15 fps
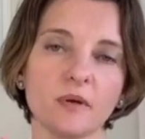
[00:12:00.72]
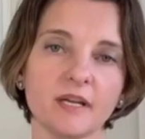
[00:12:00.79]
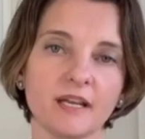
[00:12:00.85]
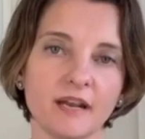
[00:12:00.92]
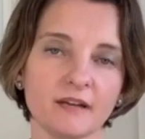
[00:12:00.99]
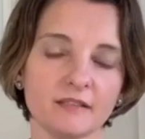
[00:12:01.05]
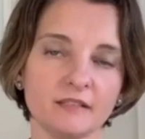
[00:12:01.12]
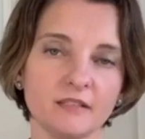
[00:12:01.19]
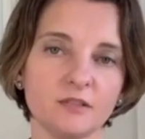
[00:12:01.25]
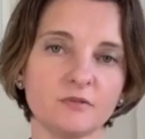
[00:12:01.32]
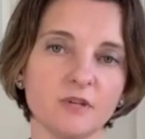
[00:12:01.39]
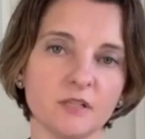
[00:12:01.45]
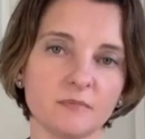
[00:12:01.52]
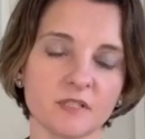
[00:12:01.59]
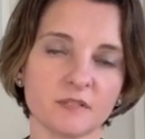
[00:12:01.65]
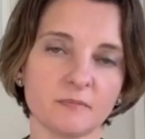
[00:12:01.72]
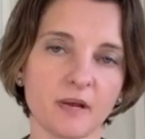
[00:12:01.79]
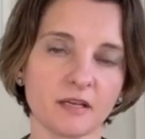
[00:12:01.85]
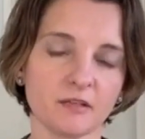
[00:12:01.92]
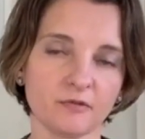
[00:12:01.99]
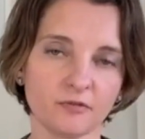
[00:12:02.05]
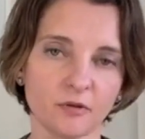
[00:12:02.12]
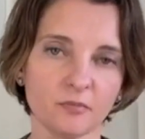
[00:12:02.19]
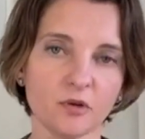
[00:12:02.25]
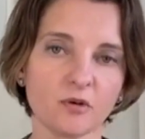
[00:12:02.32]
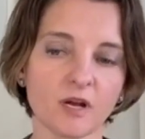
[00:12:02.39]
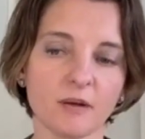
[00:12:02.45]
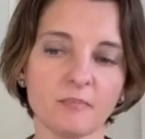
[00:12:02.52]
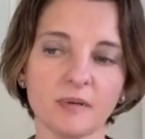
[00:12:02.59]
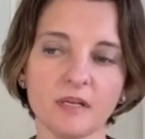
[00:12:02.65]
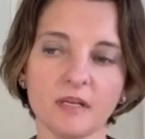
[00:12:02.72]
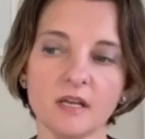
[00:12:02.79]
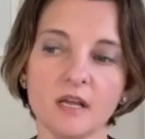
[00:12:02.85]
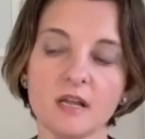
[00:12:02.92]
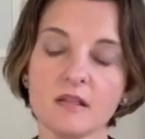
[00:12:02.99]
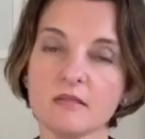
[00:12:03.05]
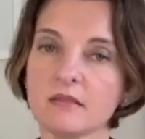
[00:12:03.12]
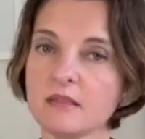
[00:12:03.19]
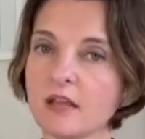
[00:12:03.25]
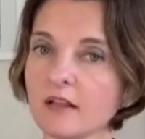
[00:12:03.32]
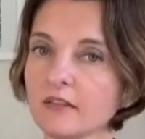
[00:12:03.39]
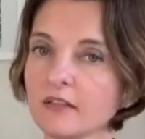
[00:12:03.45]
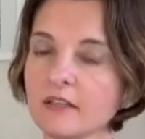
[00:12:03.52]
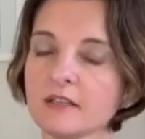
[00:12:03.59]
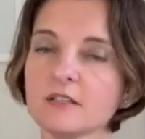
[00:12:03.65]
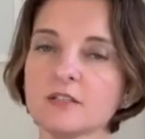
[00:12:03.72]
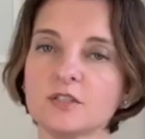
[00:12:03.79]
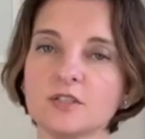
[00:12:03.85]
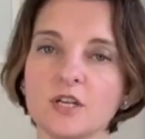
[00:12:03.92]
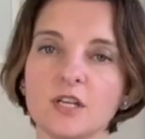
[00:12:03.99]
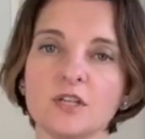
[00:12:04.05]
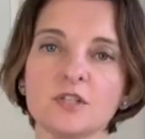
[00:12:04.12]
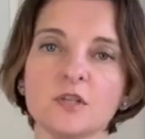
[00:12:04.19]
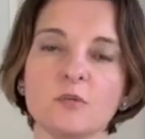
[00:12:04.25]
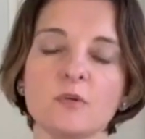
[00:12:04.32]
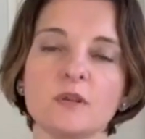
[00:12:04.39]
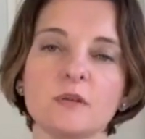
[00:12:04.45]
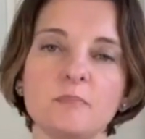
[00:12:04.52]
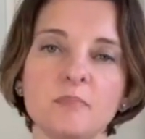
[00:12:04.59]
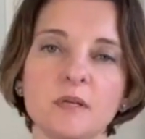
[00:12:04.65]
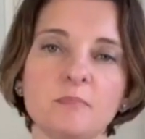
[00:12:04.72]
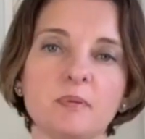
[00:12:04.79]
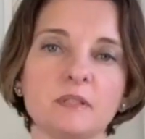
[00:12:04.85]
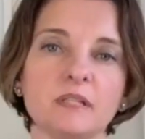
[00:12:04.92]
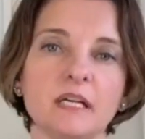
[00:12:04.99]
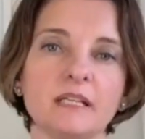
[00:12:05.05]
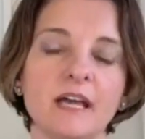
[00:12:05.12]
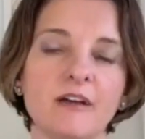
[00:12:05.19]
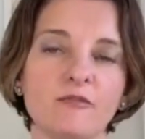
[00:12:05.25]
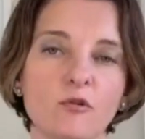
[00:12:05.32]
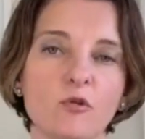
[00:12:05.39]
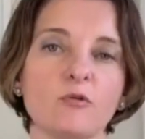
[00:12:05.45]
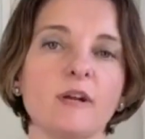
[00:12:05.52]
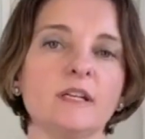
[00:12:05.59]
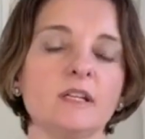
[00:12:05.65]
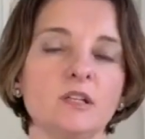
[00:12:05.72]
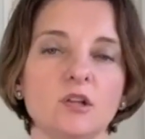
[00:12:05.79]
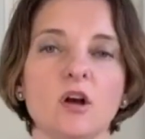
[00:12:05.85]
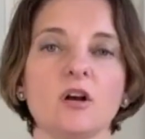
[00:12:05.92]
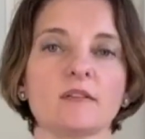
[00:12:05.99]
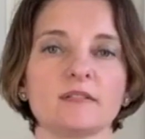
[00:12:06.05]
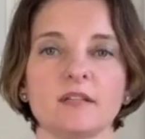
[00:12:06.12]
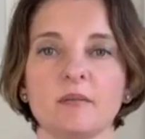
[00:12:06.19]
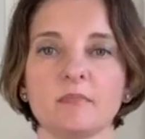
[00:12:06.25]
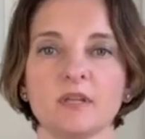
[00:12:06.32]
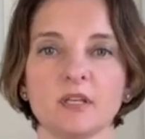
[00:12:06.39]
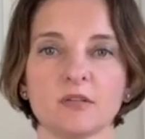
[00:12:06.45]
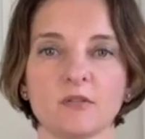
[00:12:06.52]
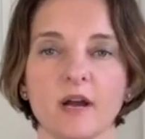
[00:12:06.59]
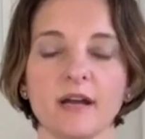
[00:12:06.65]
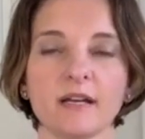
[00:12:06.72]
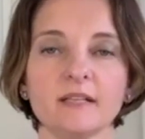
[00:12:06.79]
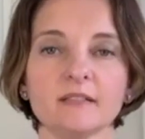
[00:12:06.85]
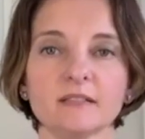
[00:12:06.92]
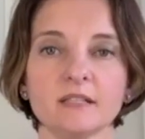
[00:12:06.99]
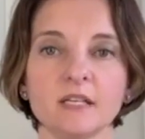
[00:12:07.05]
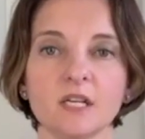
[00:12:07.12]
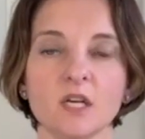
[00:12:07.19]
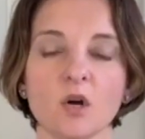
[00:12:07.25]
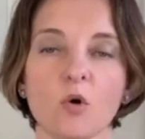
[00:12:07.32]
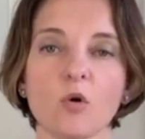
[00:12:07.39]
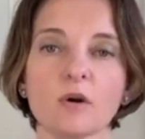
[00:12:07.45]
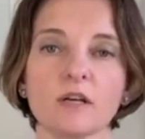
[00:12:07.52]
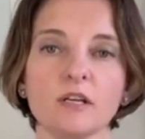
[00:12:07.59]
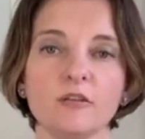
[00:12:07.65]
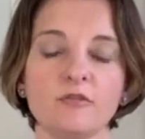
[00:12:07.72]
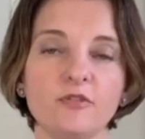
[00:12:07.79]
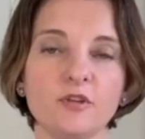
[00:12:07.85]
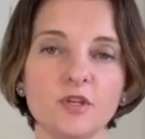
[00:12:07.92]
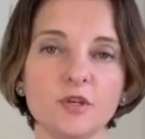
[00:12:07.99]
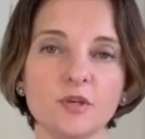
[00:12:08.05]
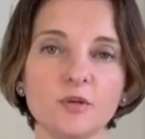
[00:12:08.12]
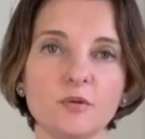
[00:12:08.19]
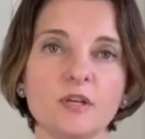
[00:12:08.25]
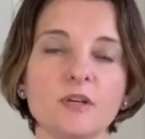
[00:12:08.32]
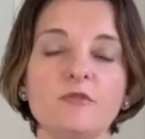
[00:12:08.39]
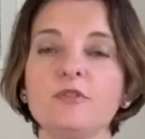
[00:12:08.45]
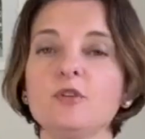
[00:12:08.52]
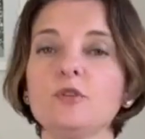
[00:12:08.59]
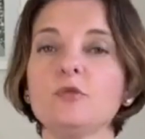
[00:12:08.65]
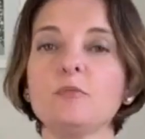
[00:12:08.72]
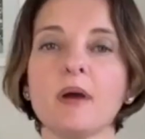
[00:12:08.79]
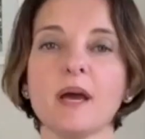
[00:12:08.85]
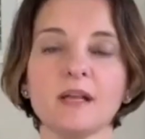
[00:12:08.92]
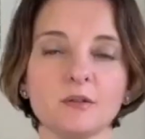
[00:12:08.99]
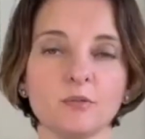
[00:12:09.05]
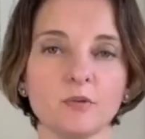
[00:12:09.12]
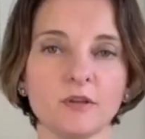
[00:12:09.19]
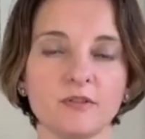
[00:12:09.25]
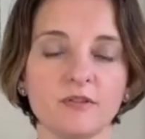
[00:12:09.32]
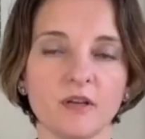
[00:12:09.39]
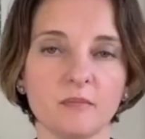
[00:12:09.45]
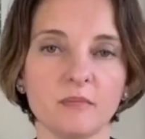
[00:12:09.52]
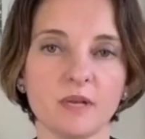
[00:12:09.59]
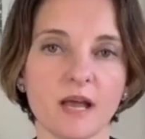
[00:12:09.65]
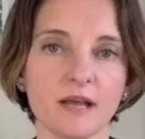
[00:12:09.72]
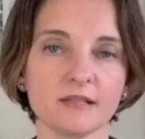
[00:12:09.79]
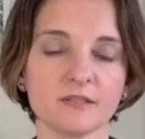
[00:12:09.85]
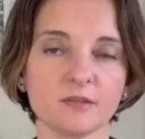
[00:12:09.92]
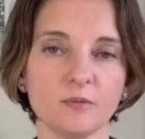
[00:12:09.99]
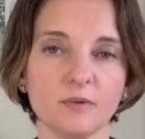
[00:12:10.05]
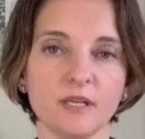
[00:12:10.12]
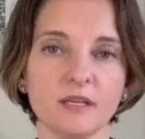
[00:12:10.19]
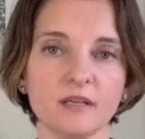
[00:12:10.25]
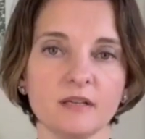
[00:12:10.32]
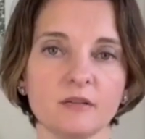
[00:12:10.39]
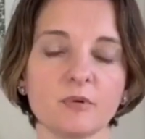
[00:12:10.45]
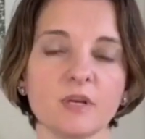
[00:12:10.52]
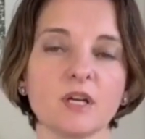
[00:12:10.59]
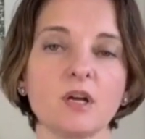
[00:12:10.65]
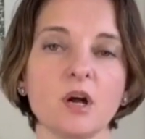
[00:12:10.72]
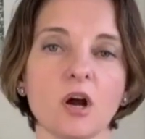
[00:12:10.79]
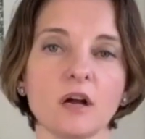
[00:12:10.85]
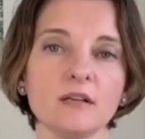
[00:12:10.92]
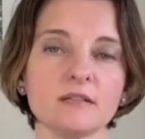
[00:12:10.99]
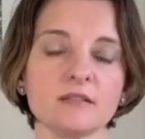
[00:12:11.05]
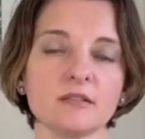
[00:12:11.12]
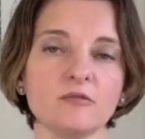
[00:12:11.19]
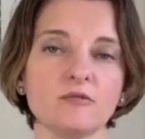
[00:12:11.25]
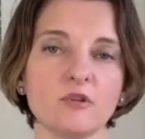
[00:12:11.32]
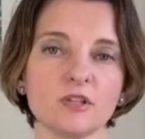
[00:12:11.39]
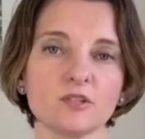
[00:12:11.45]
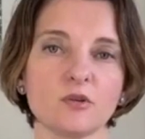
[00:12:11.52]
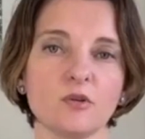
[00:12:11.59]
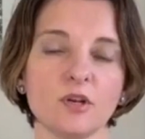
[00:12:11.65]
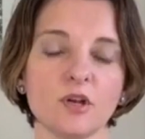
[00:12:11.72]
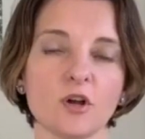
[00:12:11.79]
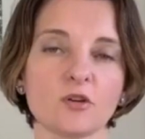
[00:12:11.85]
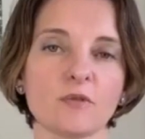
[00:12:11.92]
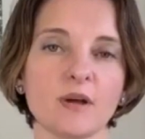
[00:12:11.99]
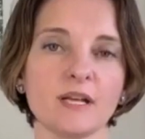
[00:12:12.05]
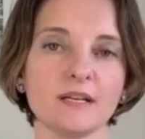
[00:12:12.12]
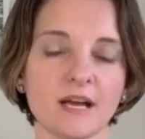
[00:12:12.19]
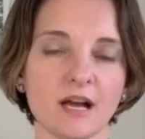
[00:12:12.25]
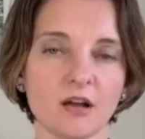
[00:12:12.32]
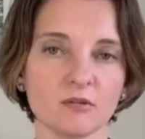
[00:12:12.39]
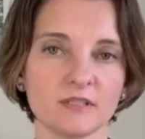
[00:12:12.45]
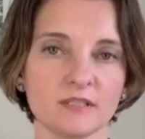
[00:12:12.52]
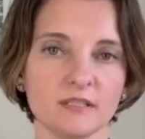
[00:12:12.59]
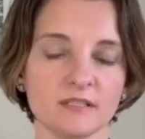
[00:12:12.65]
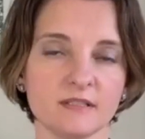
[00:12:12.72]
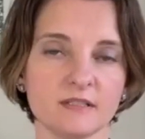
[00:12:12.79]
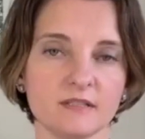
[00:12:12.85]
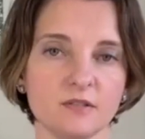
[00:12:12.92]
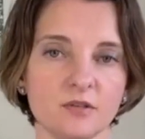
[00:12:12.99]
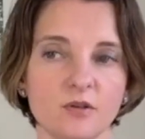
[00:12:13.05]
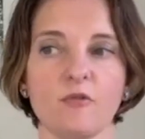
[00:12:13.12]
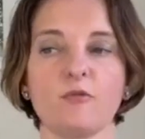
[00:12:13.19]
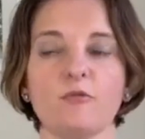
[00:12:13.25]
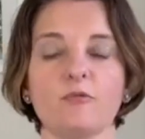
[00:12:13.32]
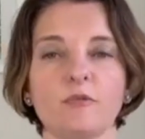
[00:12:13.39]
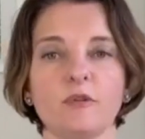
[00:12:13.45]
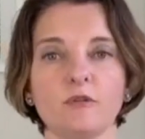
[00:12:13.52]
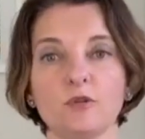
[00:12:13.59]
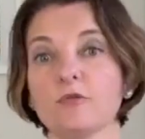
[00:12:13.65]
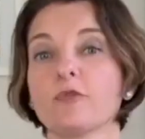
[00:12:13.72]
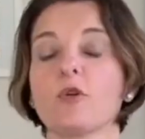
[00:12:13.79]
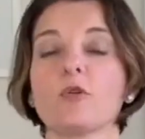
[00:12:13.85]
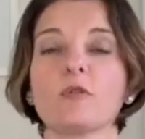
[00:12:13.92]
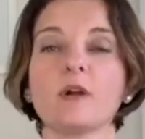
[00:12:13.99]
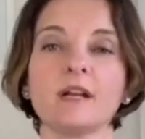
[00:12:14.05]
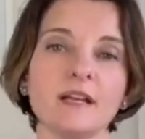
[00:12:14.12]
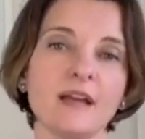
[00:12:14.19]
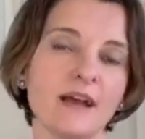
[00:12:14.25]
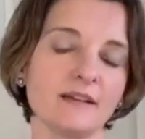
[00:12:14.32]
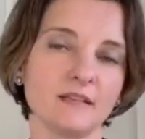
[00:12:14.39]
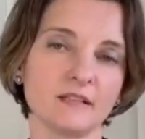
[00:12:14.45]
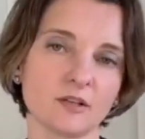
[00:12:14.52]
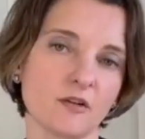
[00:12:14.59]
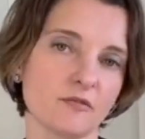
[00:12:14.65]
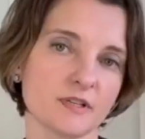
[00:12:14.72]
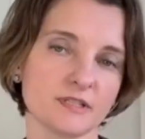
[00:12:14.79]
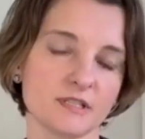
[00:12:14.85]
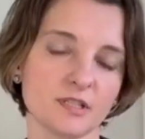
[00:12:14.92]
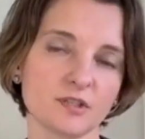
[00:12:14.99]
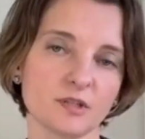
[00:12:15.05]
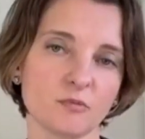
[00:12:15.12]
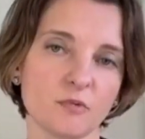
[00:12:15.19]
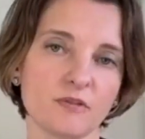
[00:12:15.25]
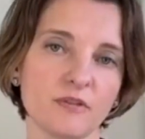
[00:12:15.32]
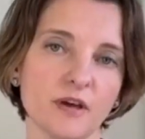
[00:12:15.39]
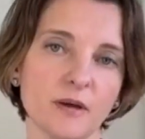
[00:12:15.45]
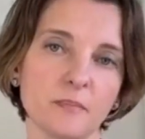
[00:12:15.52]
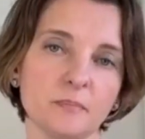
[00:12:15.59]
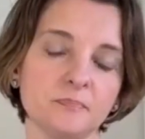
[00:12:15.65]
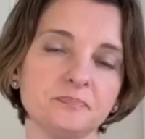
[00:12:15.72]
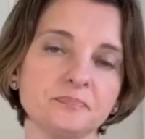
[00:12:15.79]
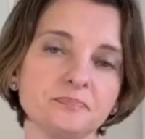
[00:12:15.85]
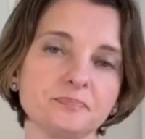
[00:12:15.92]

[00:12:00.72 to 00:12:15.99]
a guaranteed rate perspective from your company, nothing is changing with the people that have already locked something, right? Or if you met with them last week, regardless of what's going on right now, since you've already had that conversation with them,